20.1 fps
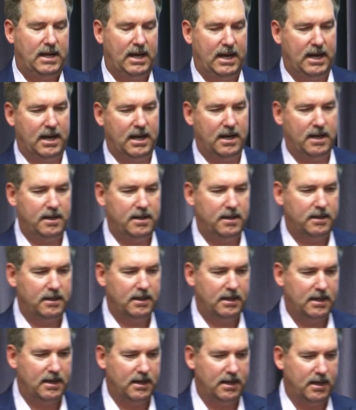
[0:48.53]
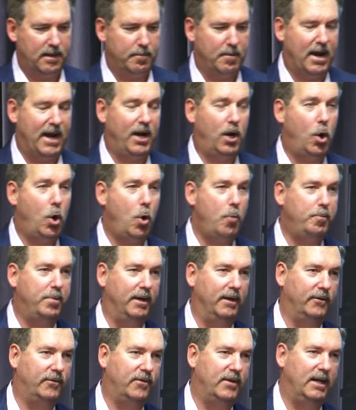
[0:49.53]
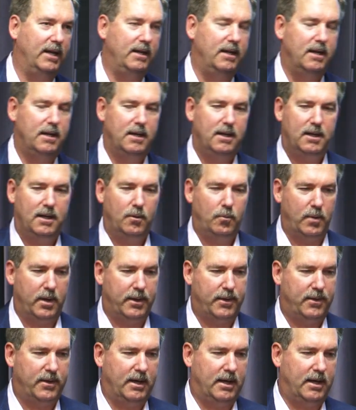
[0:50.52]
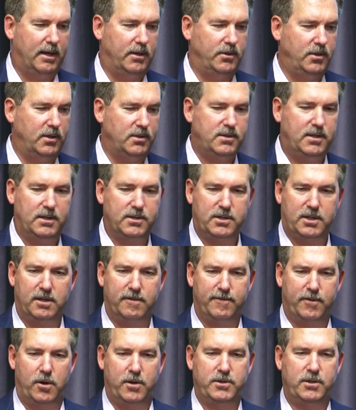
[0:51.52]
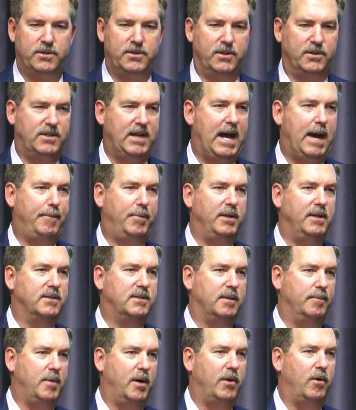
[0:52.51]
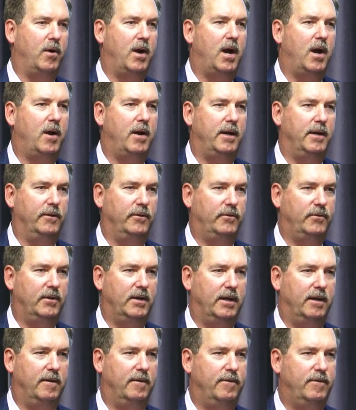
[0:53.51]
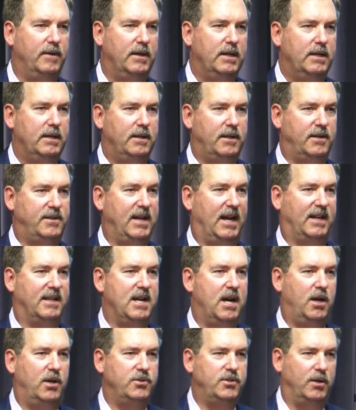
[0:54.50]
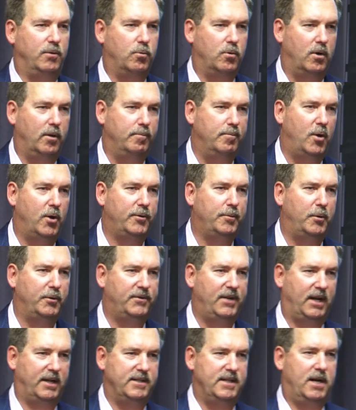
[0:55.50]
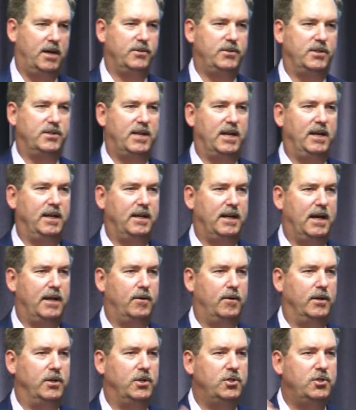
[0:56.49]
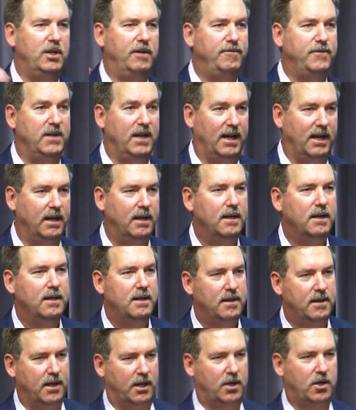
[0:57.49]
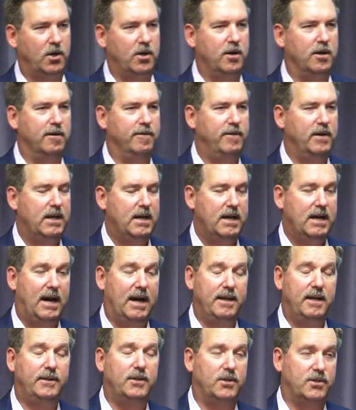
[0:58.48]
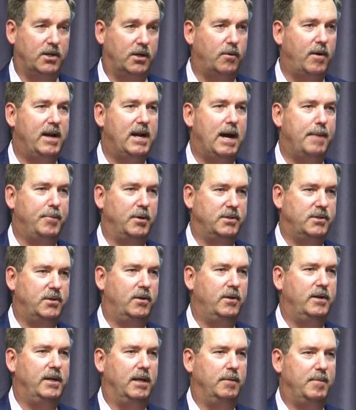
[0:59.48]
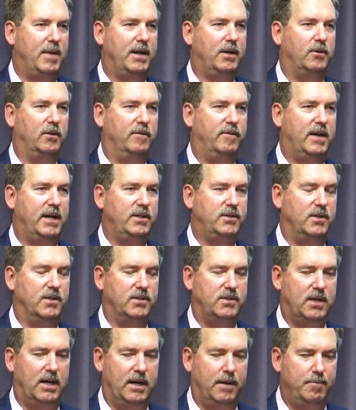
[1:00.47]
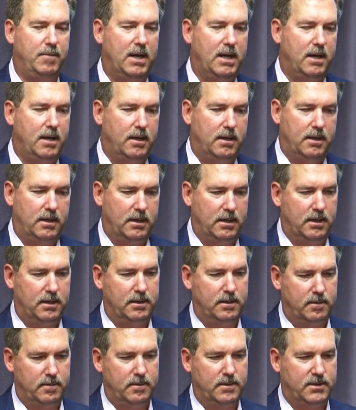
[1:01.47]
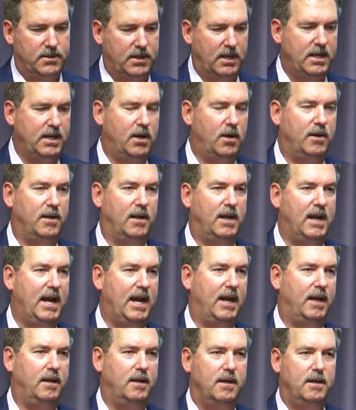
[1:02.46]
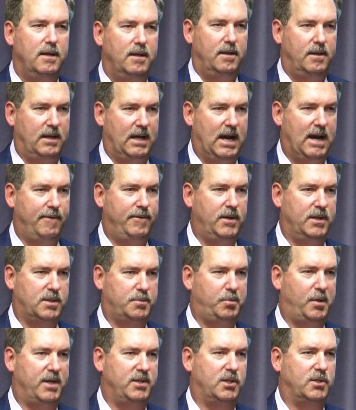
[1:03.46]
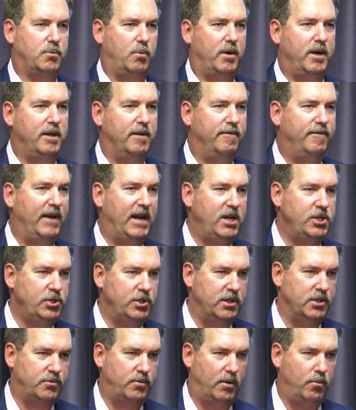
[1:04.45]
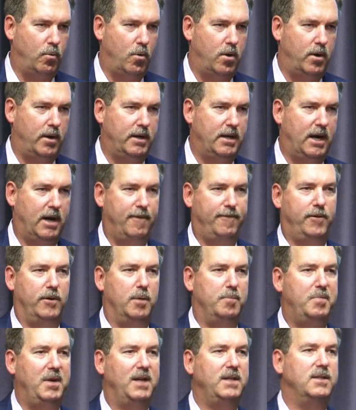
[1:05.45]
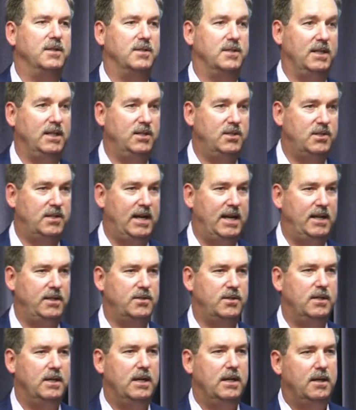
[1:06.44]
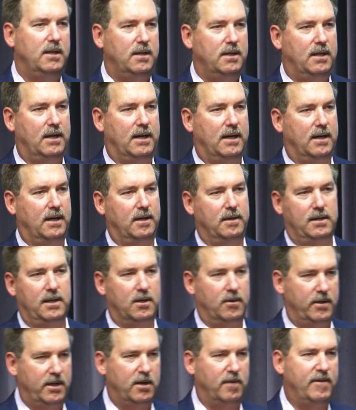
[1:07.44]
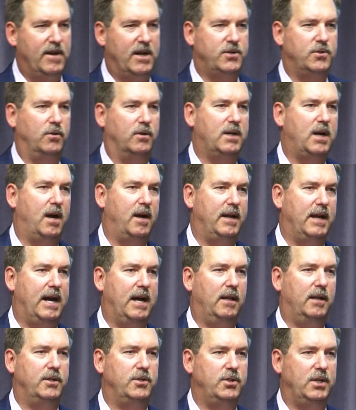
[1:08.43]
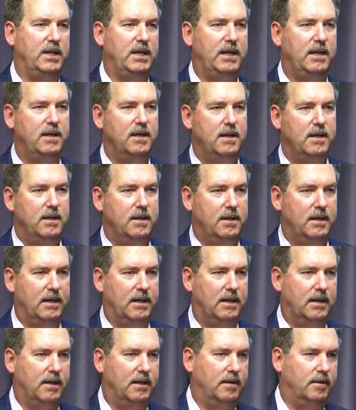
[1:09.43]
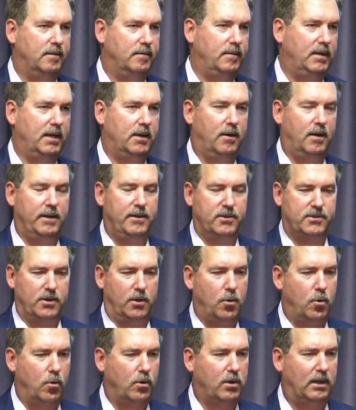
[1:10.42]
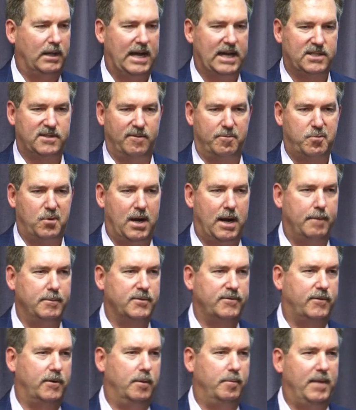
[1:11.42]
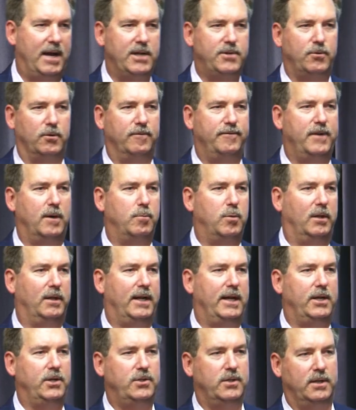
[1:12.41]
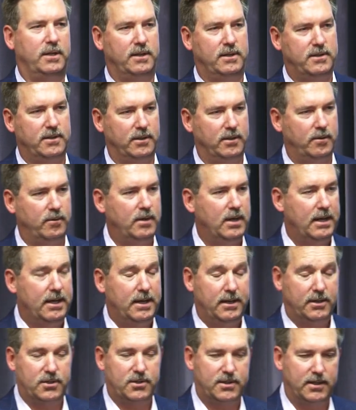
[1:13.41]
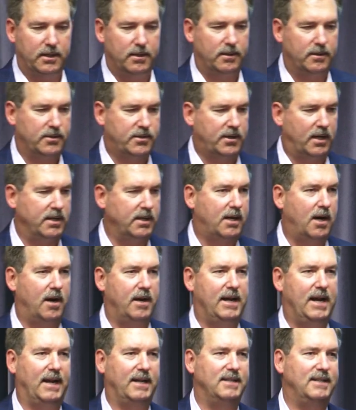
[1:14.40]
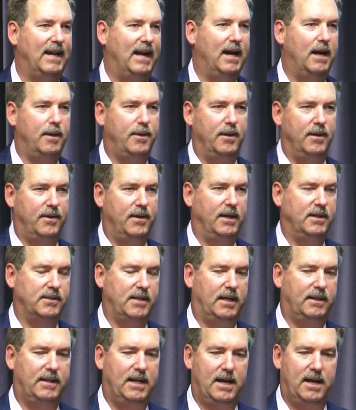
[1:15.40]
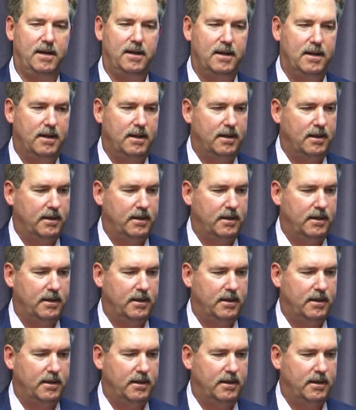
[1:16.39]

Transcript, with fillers: And uh, my hope is that with uh, just as convergence has happened in some other areas of the technology world, multiple technologies getting together and shifting the curve, I think there's a great opportunity in medical devices. Uh, uh, sitting here today, the obvious places where innovation is rewarded are for the big disease states, uh, you know, interventional cardiology, uh, you know, and there's a whole class of problems from atrial fibrillation to still sudden cardiac death and things like that.